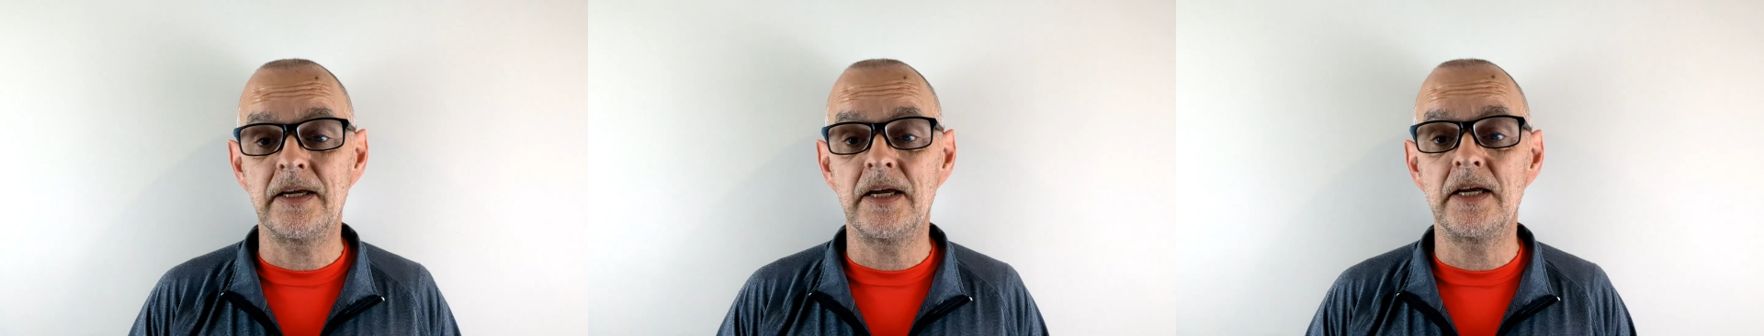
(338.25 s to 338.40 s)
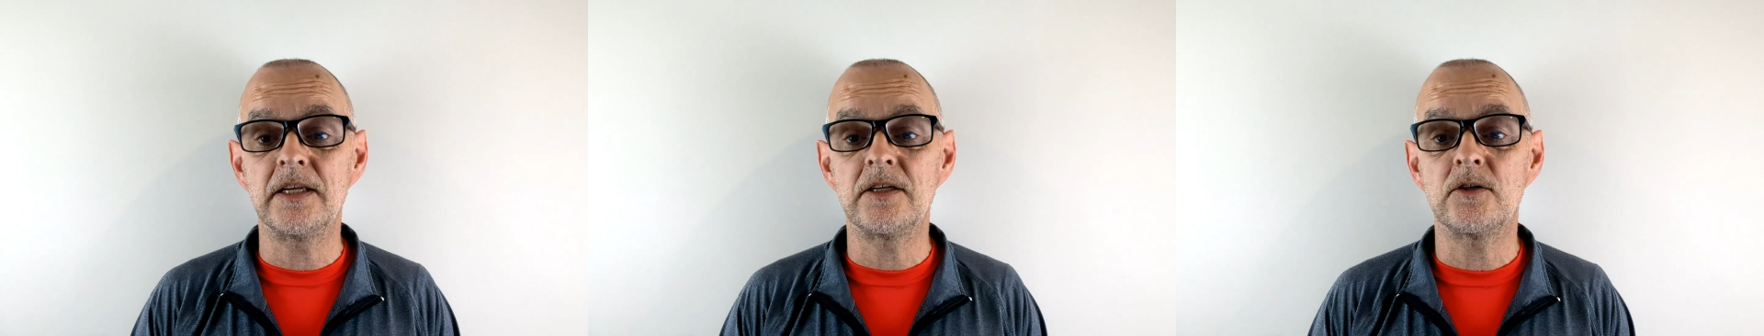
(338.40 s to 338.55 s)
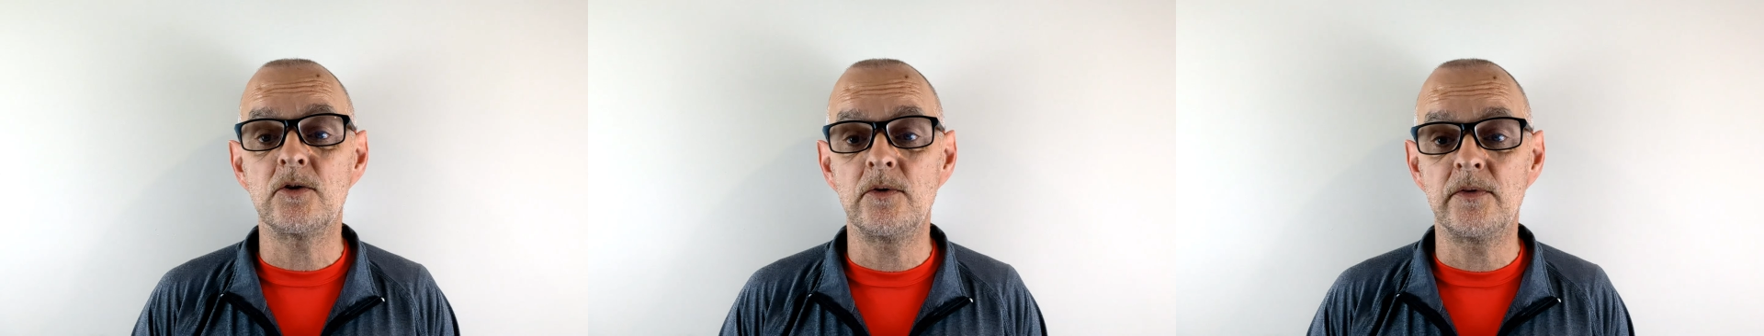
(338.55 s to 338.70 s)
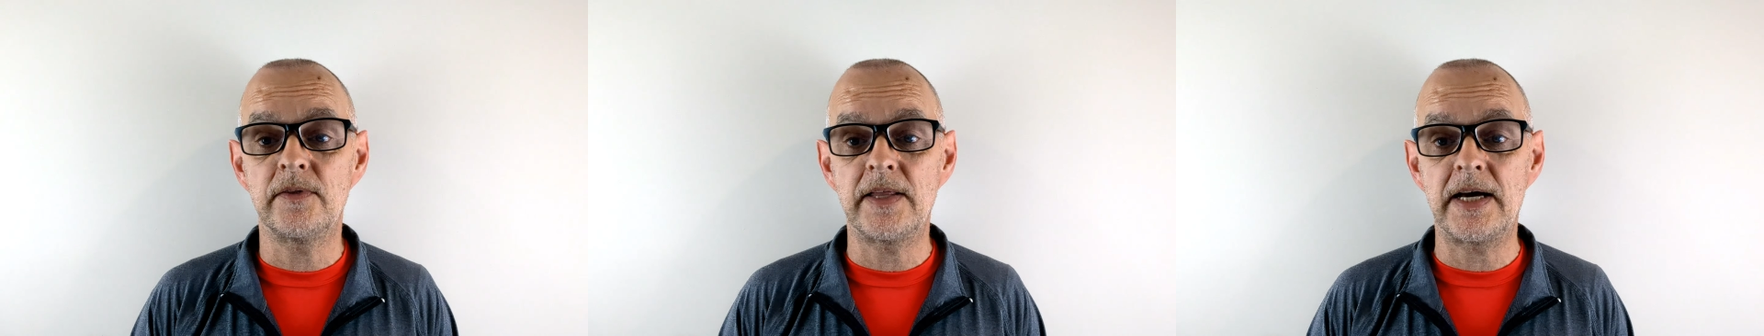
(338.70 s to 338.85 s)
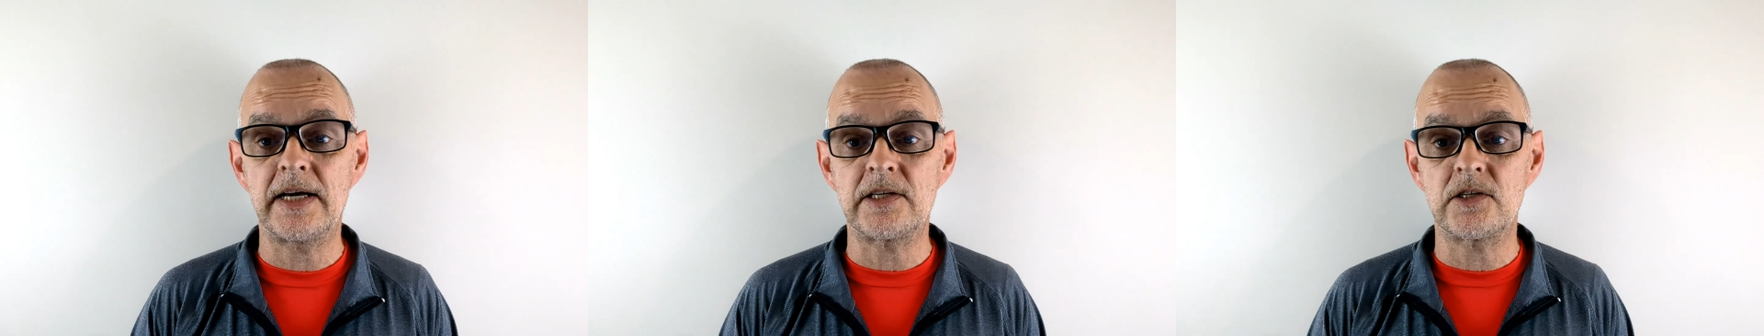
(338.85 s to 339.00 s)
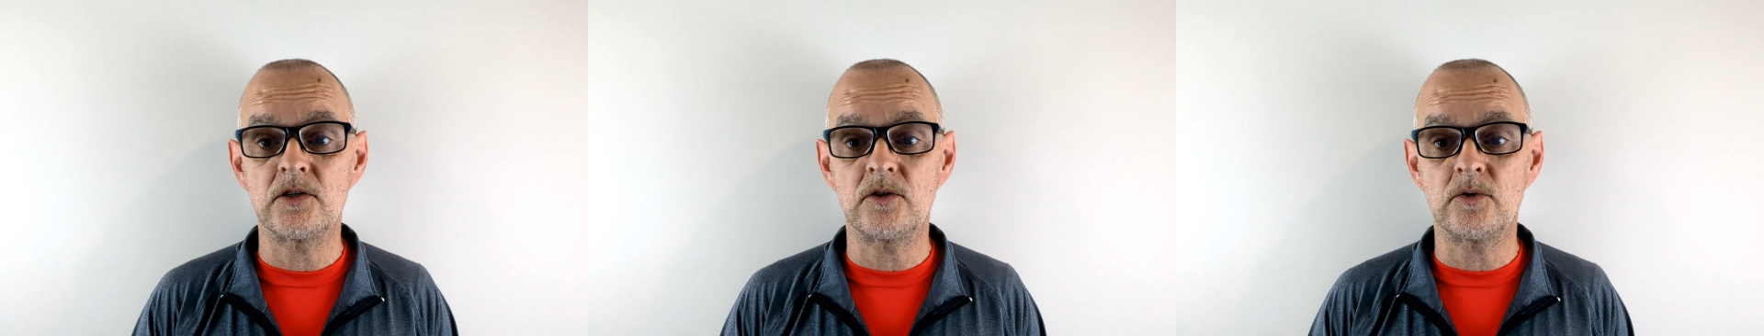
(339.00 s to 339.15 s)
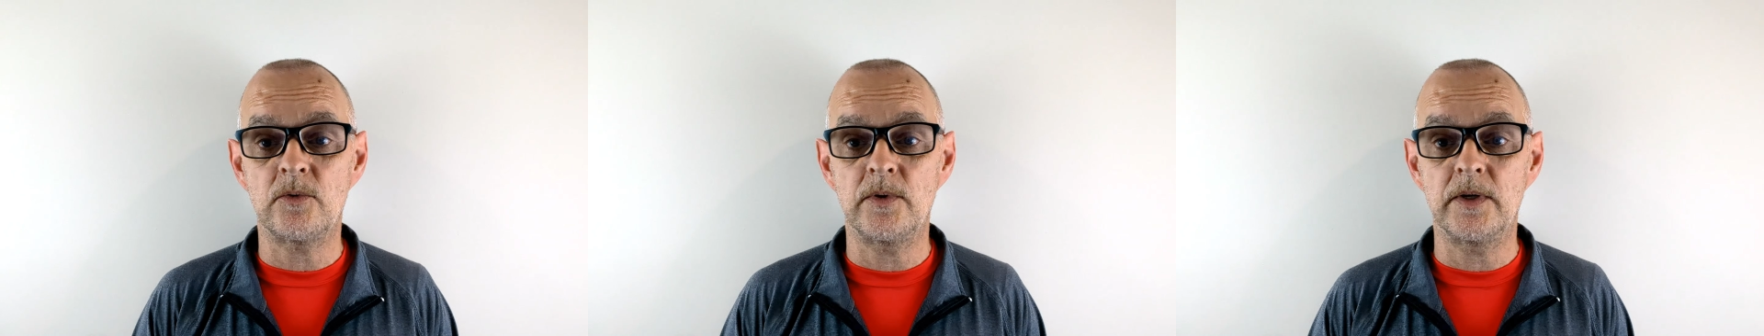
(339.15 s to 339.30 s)
in
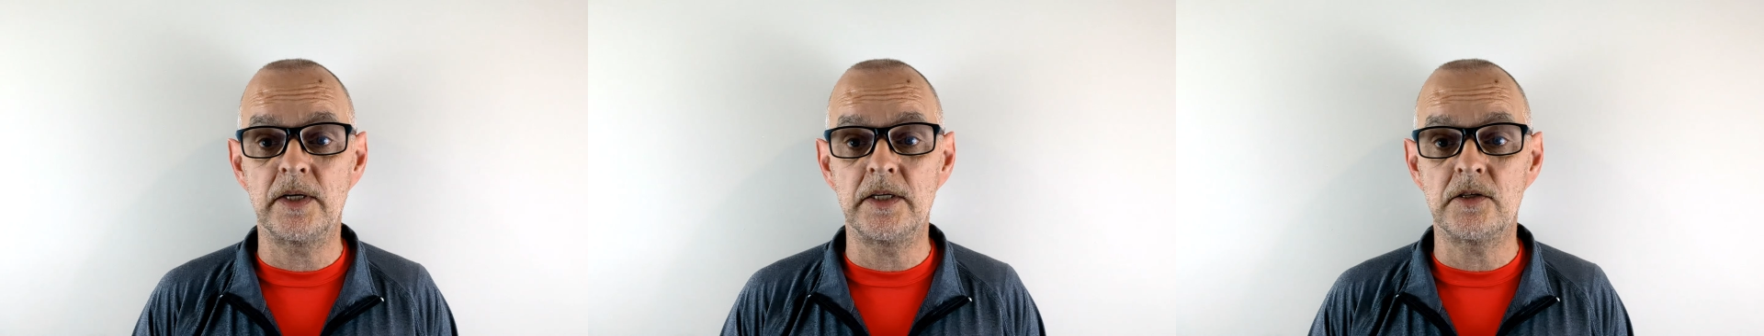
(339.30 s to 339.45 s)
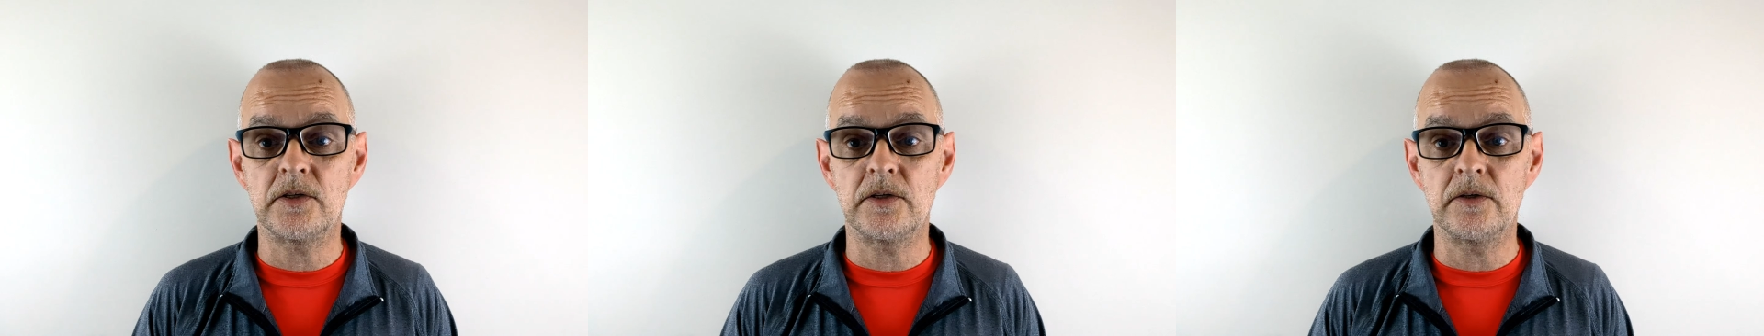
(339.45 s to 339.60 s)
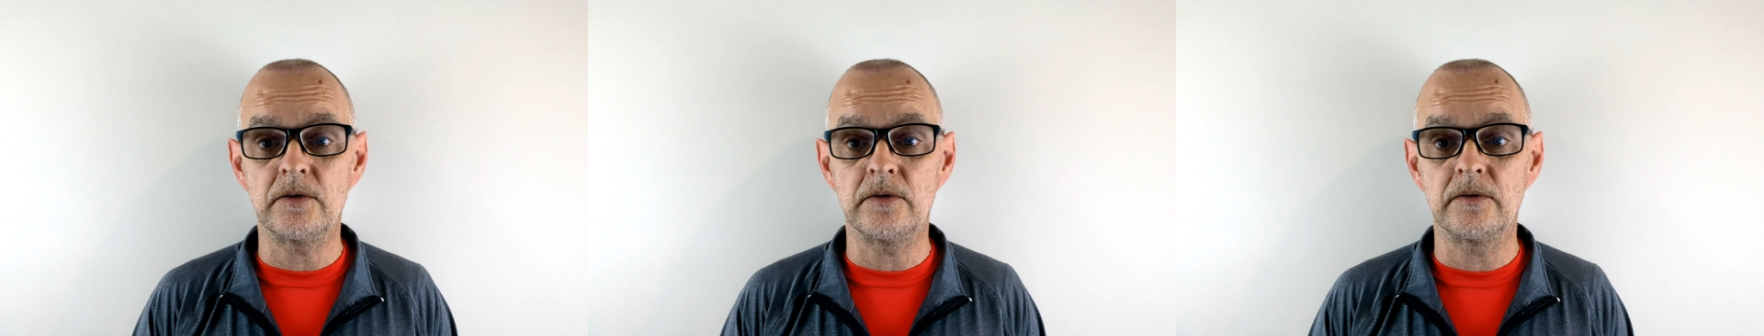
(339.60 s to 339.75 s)
2022,